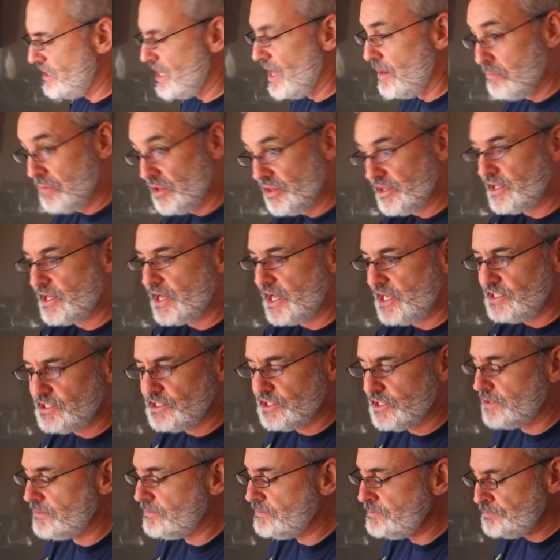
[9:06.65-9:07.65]
eat that, but the
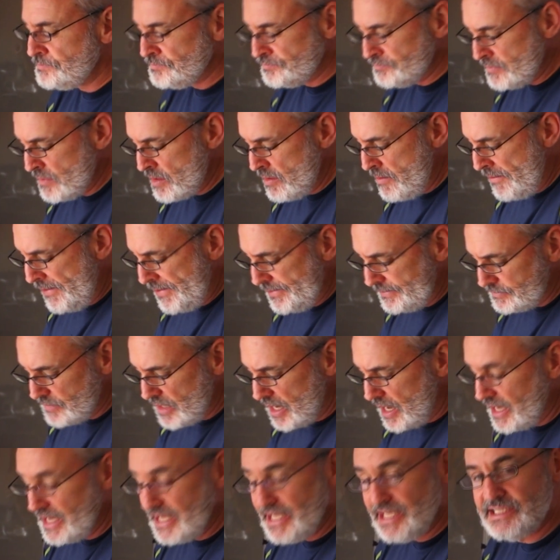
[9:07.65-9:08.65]
casing
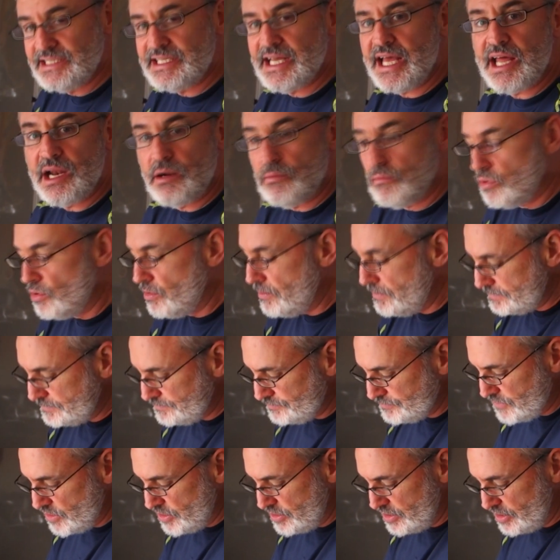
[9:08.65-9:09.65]
uh, is edible.
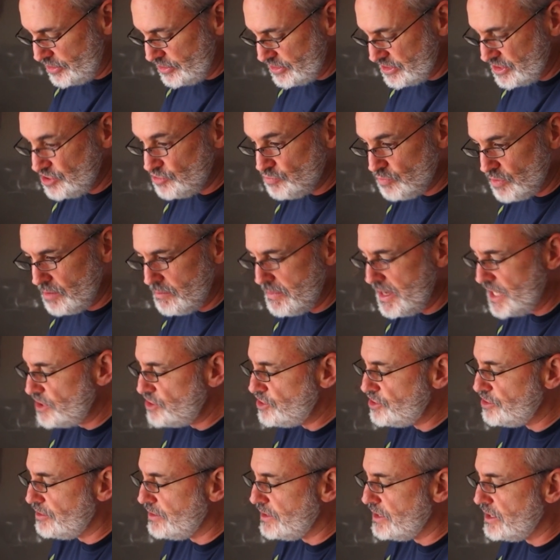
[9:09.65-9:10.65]
You know, you just want to make
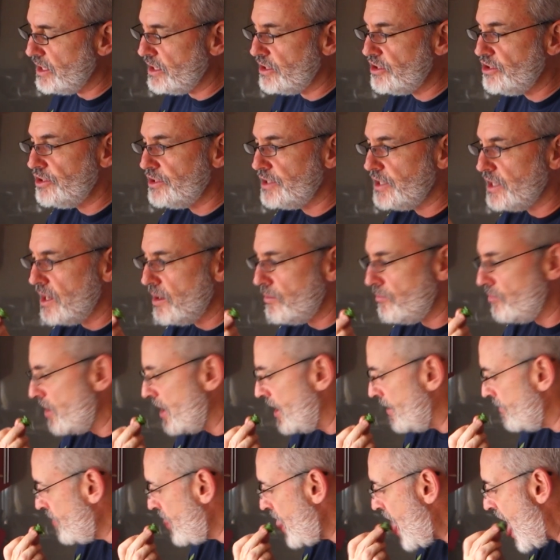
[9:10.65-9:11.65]
sure to cook it up
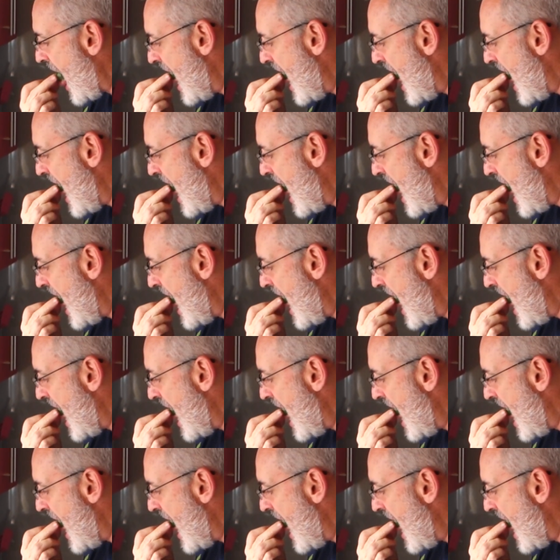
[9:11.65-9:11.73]
right.